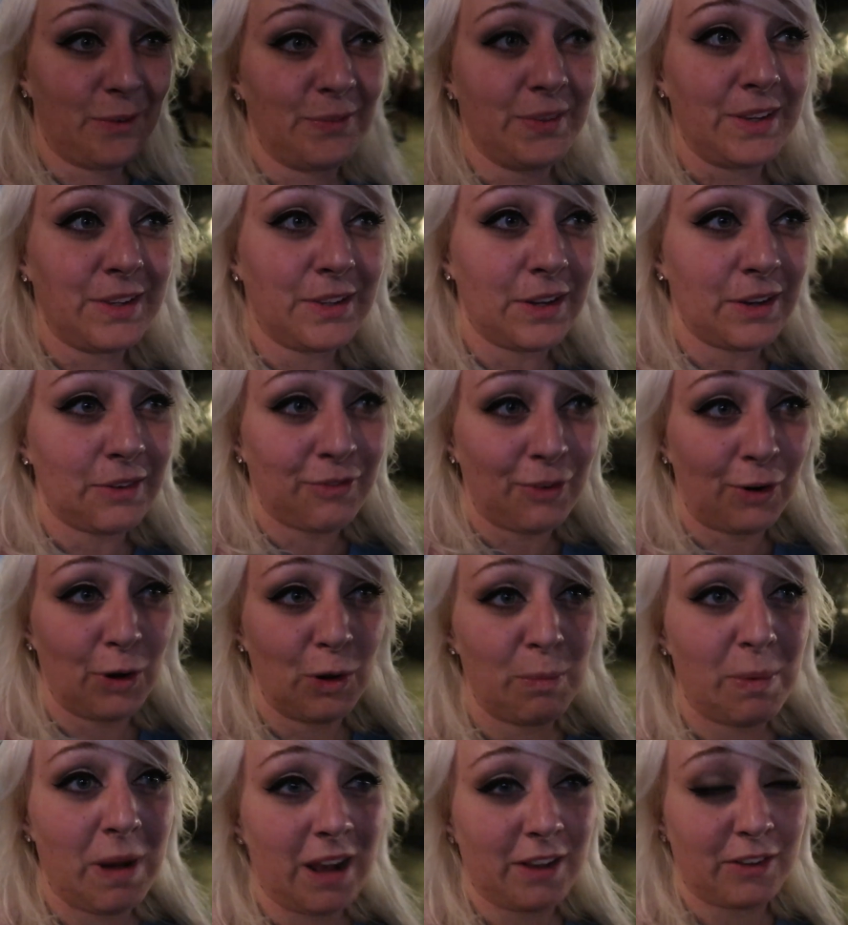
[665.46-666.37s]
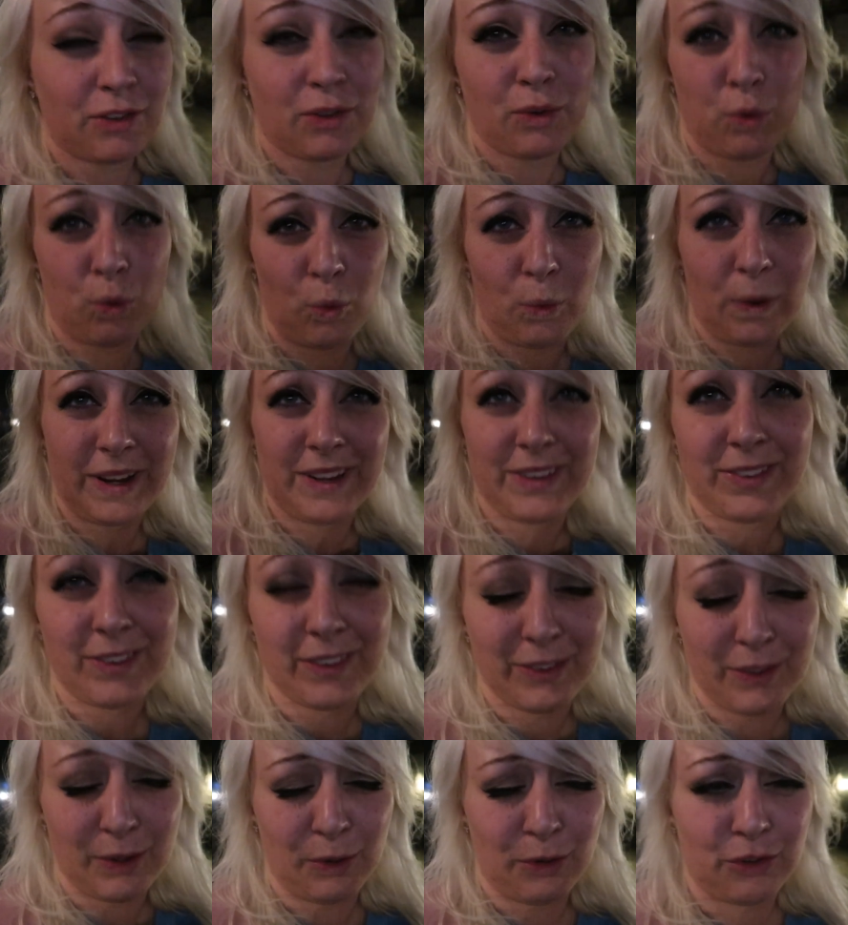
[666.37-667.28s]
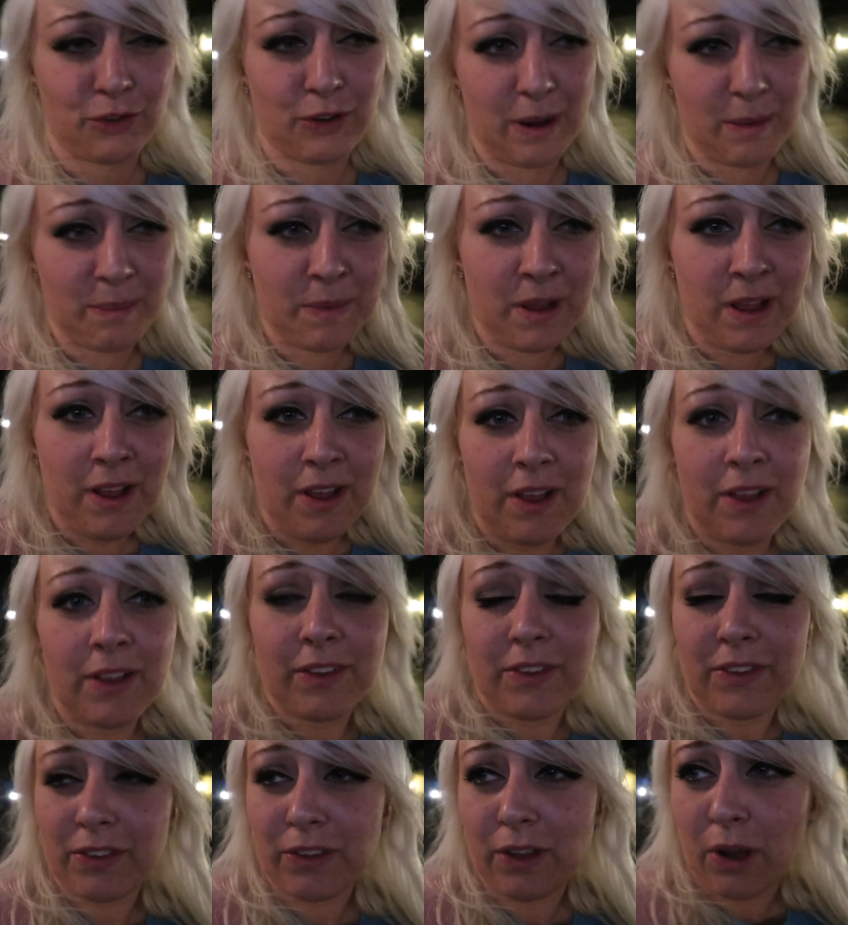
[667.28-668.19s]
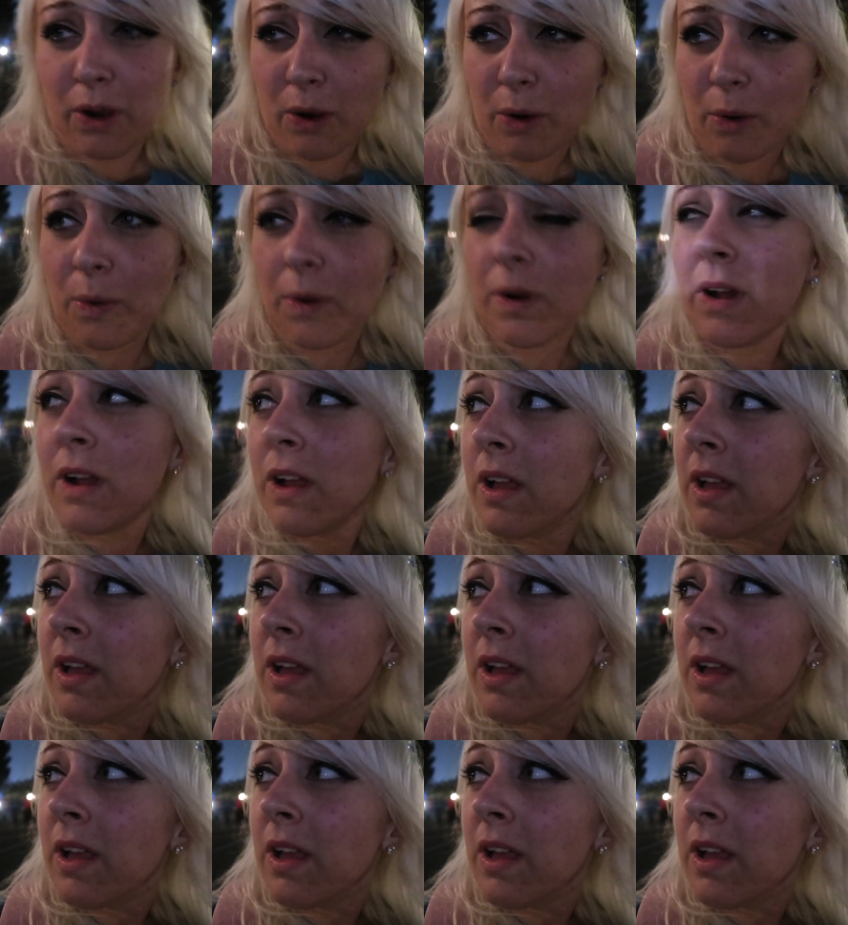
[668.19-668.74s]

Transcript: only did PhotoPass twice this whole trip. So,